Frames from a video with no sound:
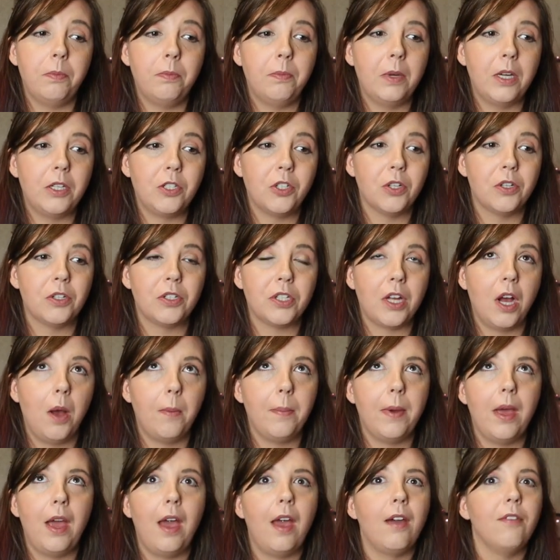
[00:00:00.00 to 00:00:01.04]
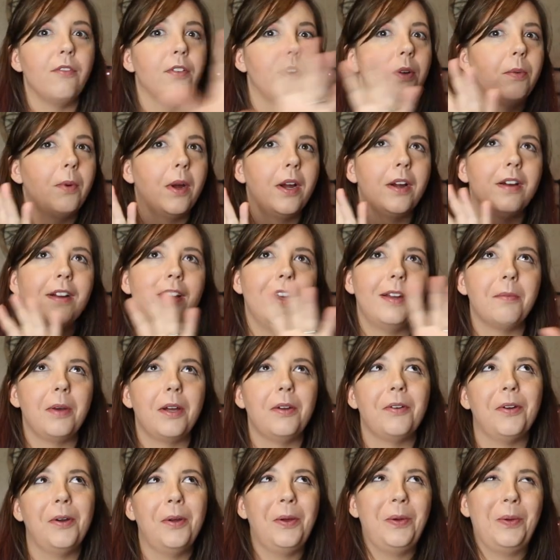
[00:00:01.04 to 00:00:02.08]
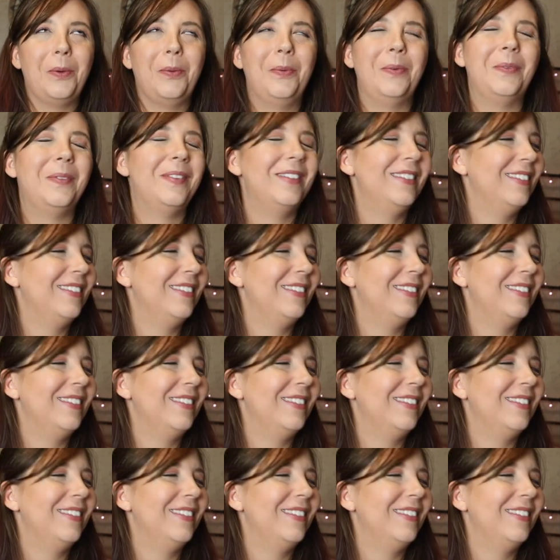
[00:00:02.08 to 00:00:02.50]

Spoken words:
pictures up everywhere in my room.